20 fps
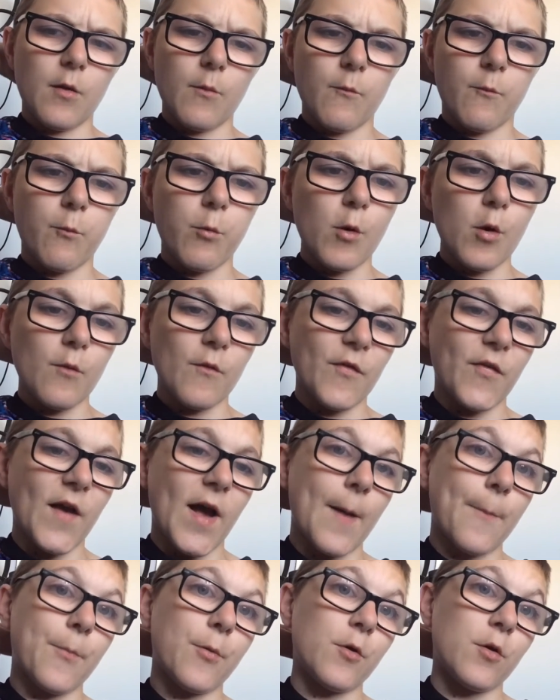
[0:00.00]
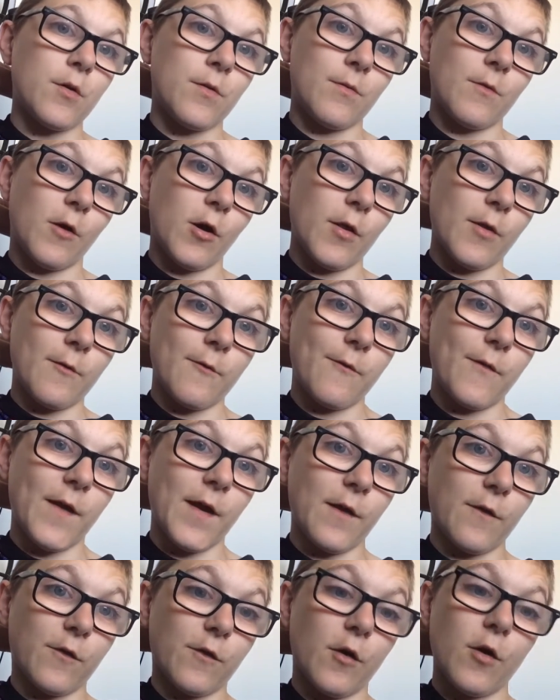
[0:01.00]
Will this happen? I don't
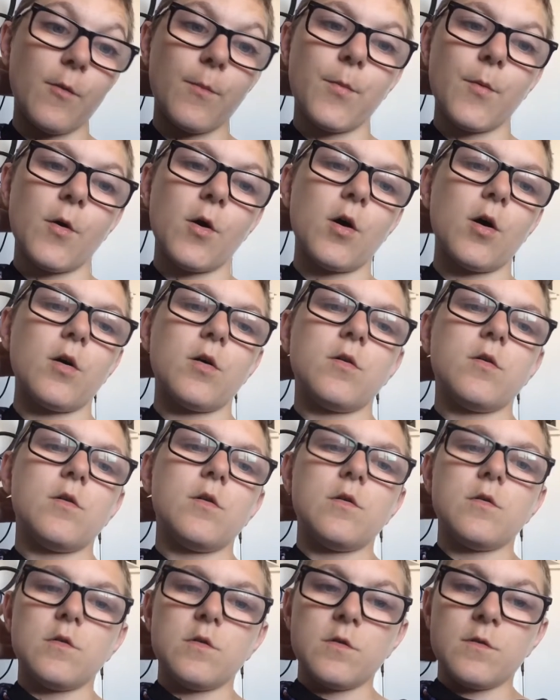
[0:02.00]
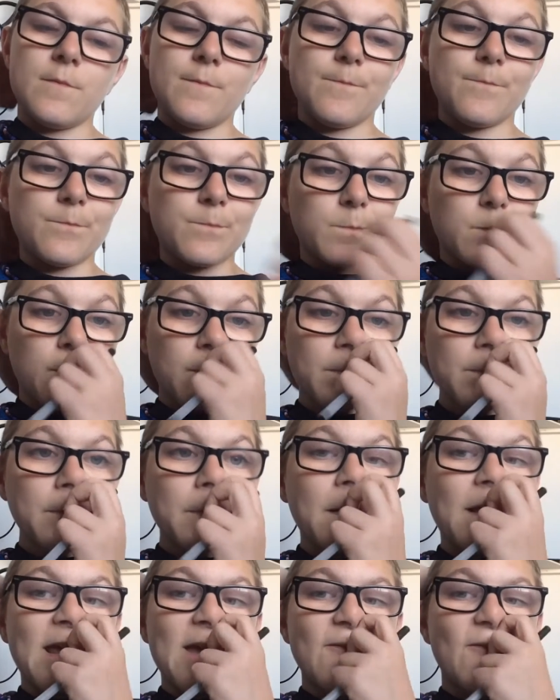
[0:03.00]
think so, but
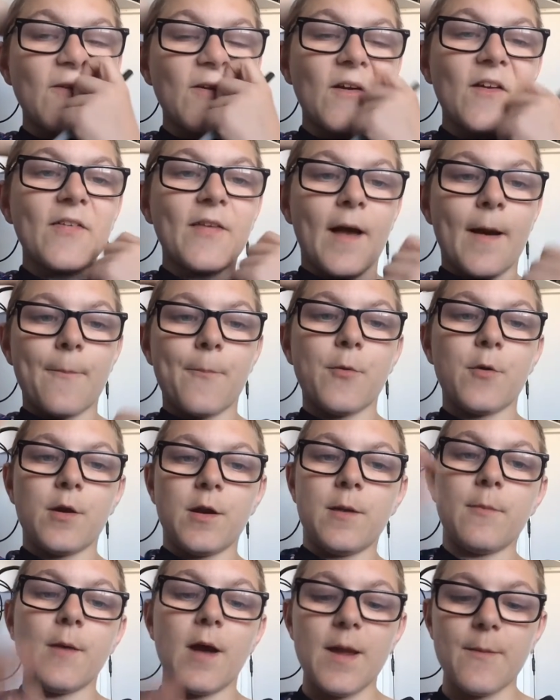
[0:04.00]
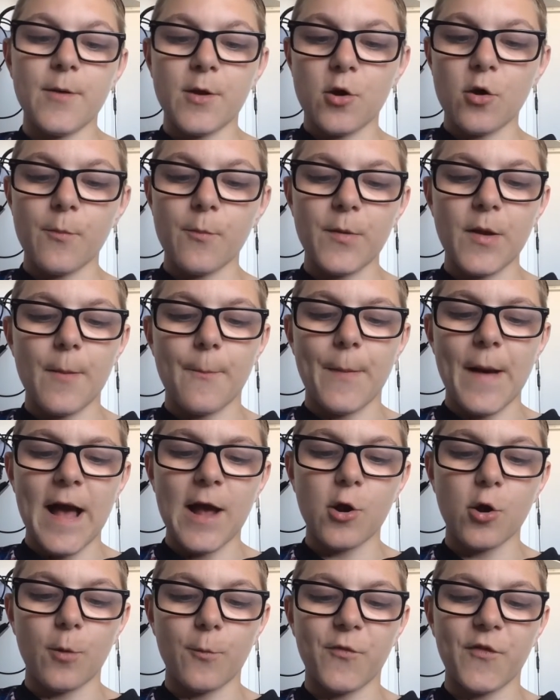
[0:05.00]
if it does happen, it maybe could be a
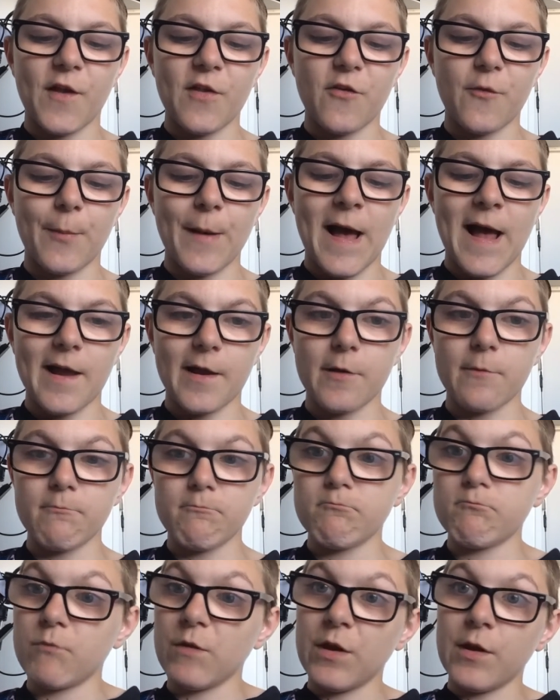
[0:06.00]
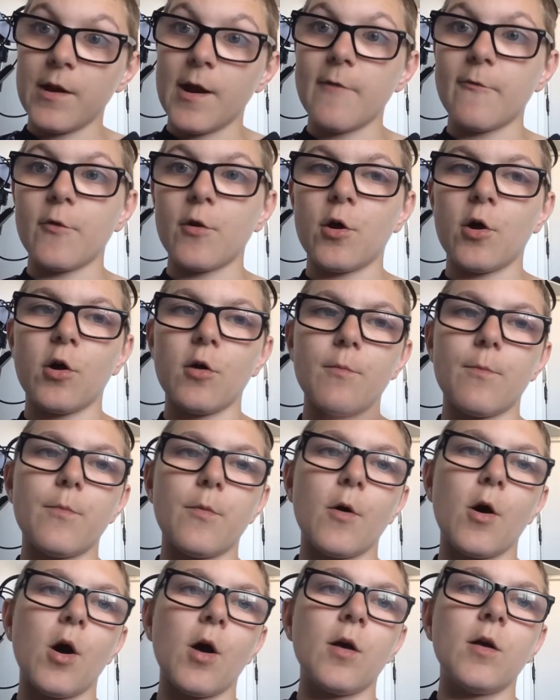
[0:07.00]
backup centre-back. You never know,
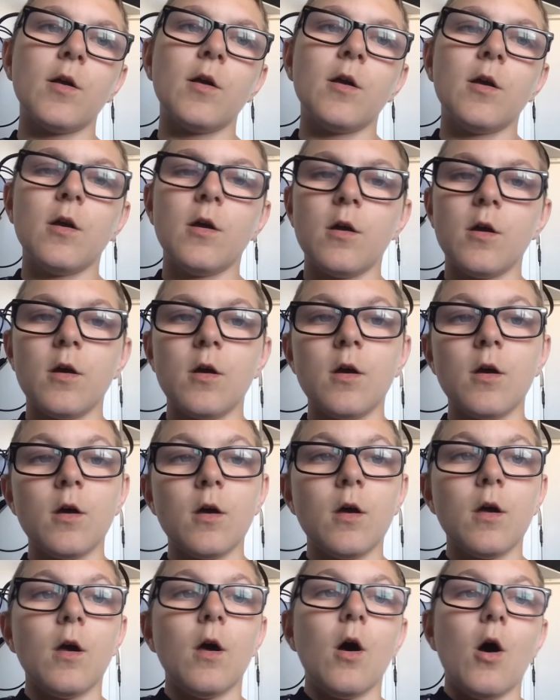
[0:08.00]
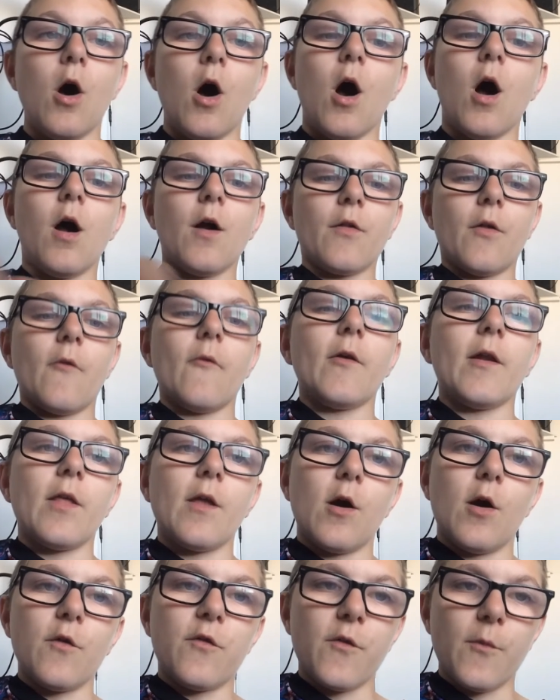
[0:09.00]
but I don't really
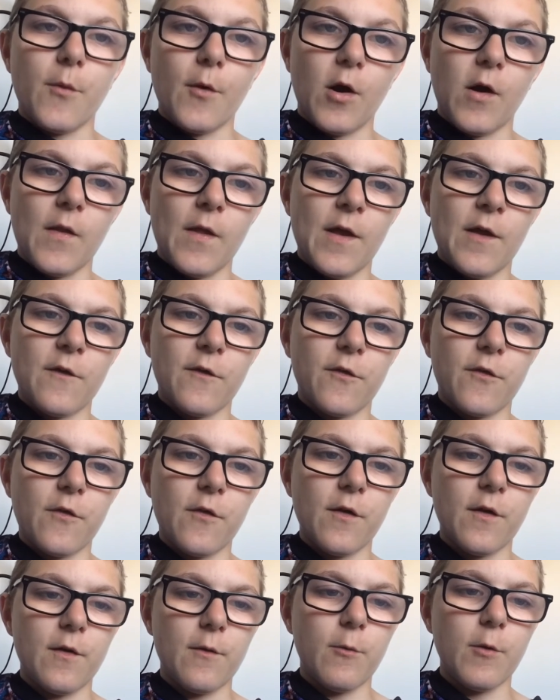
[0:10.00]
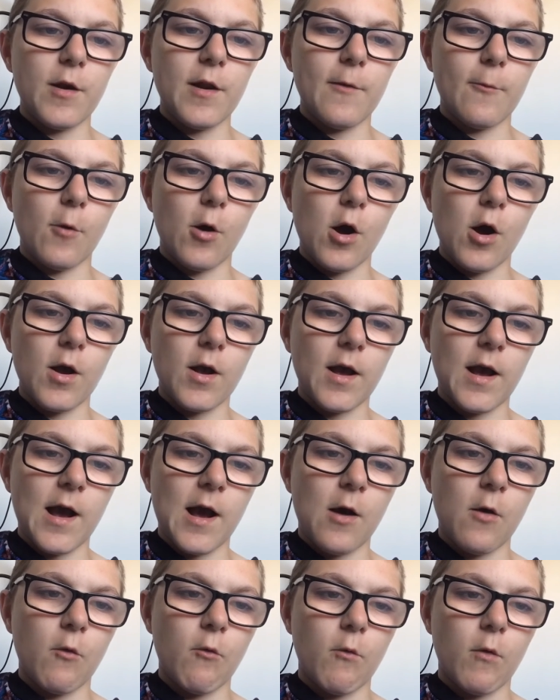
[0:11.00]
know, to be honest. Will it work
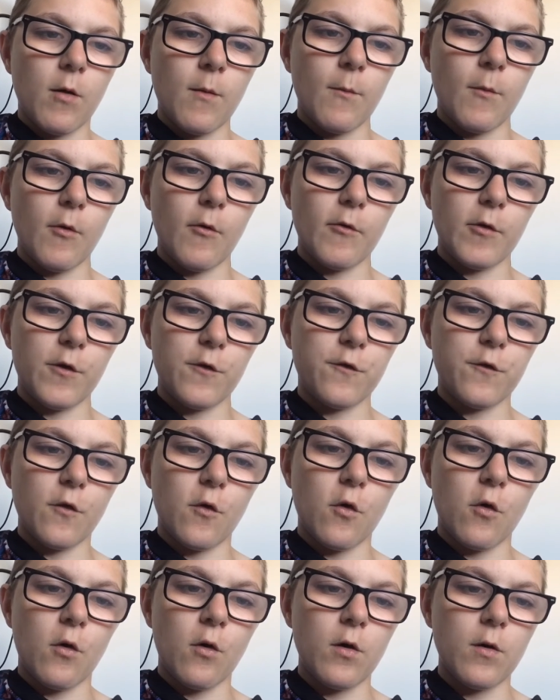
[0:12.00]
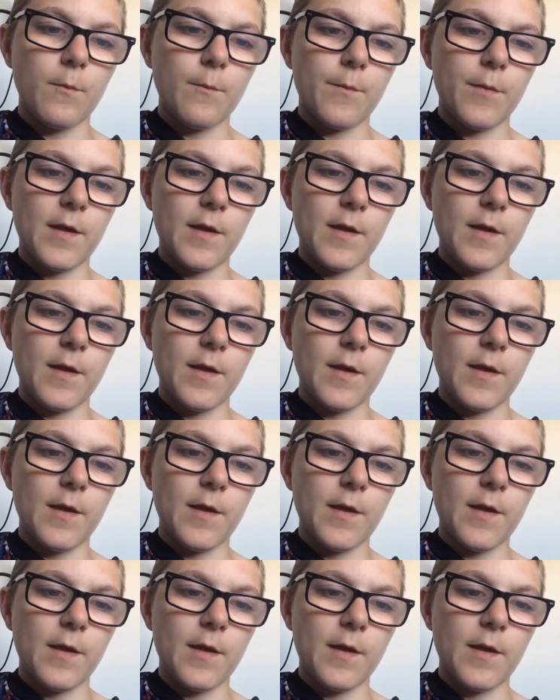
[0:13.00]
out? I'm not really sure.